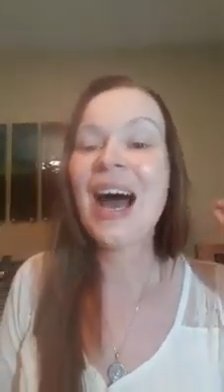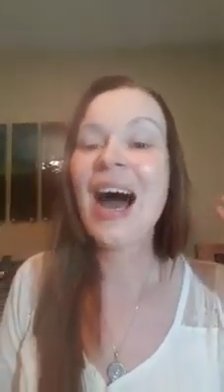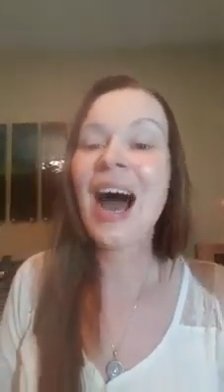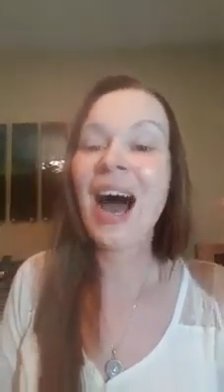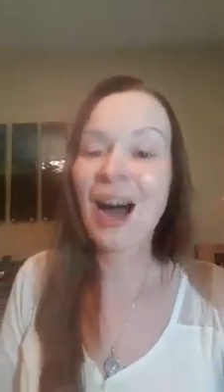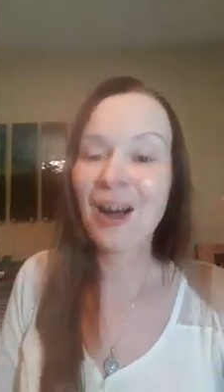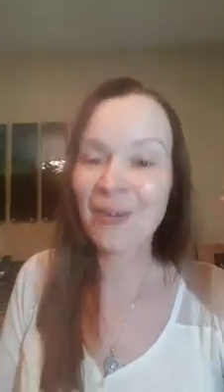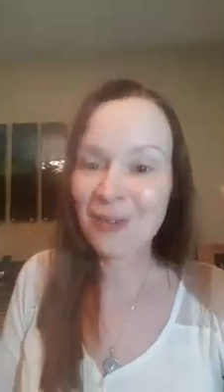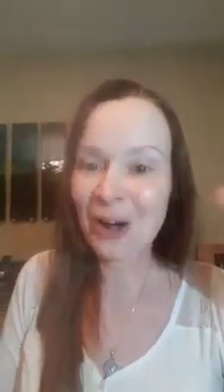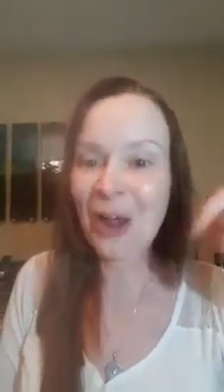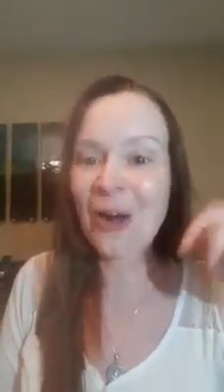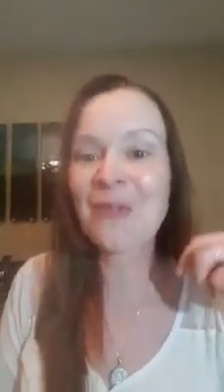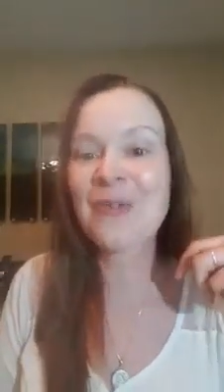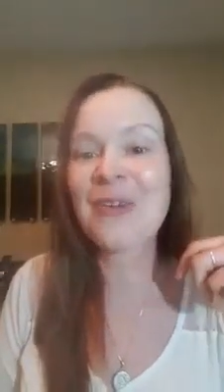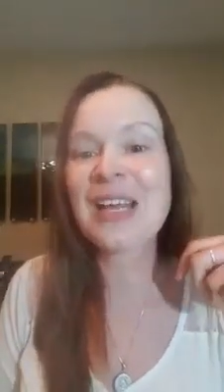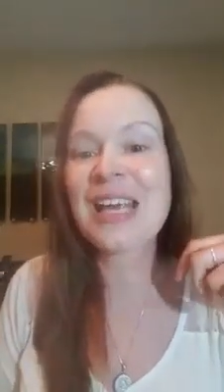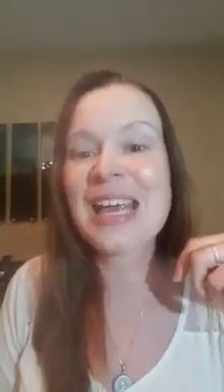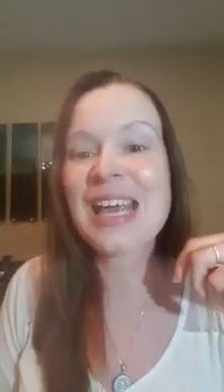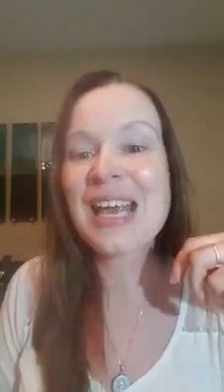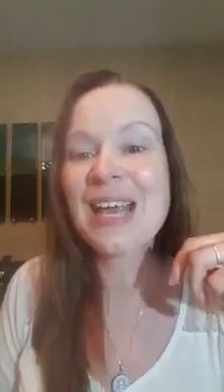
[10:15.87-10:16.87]
Have a
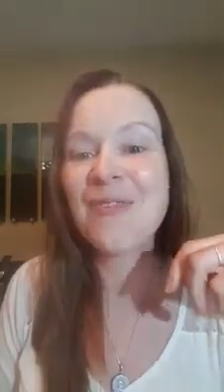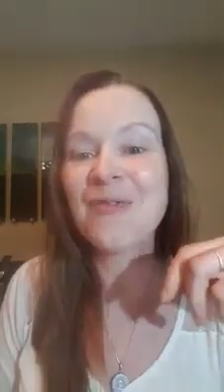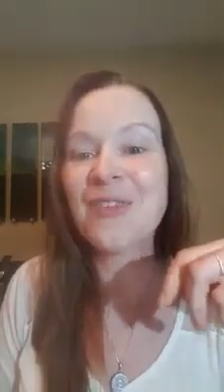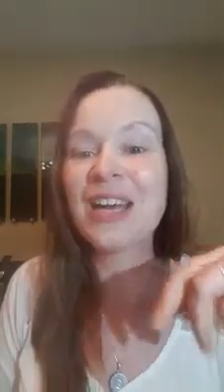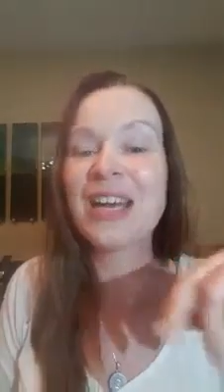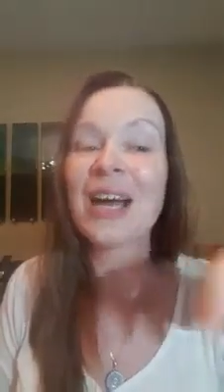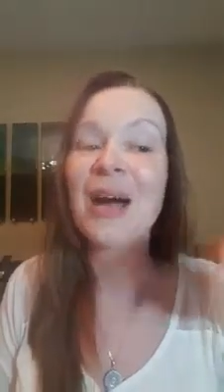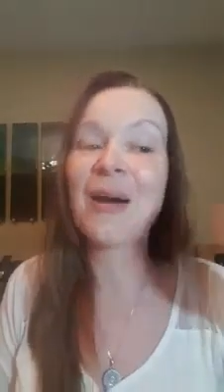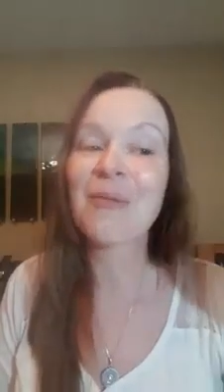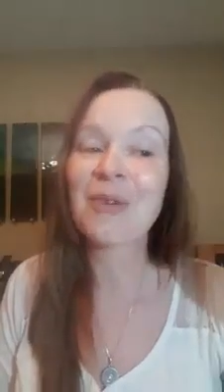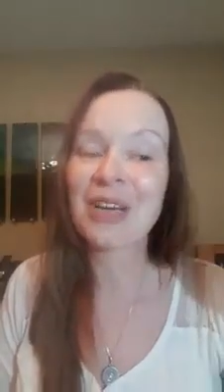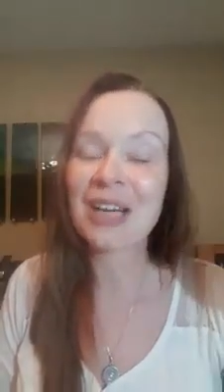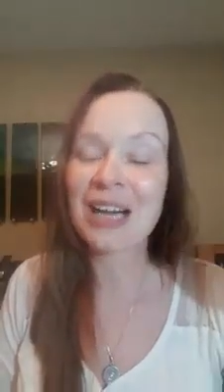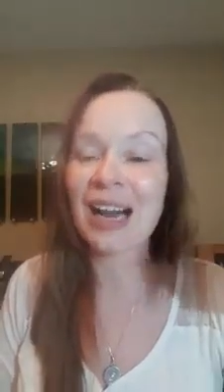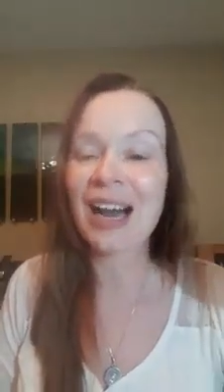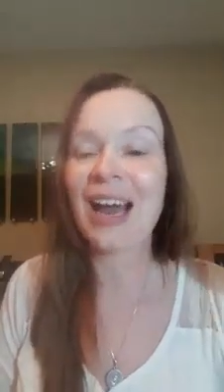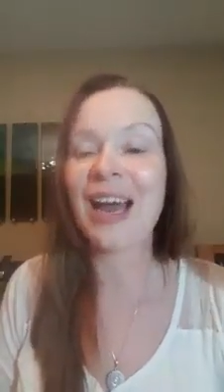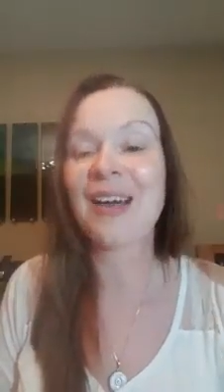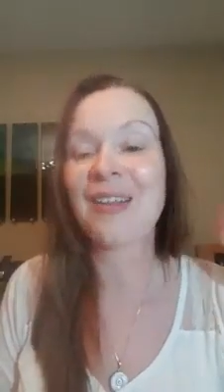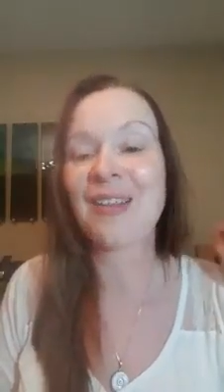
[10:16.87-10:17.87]
lovely evening. I'm going to
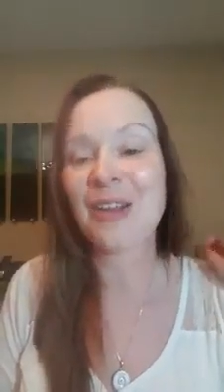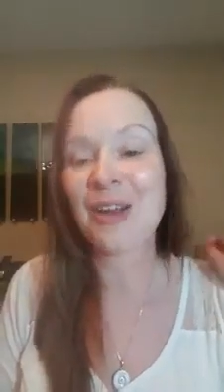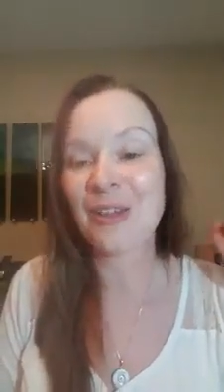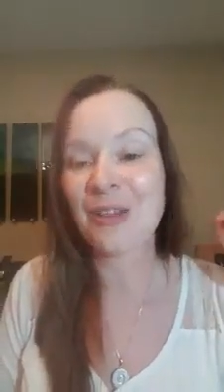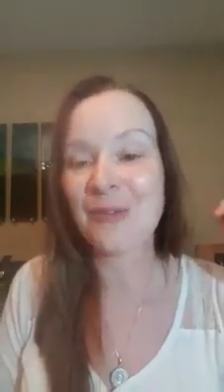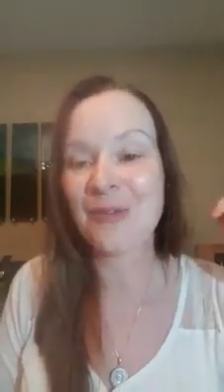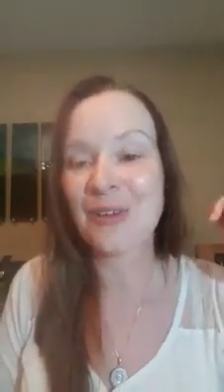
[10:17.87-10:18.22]
clag the other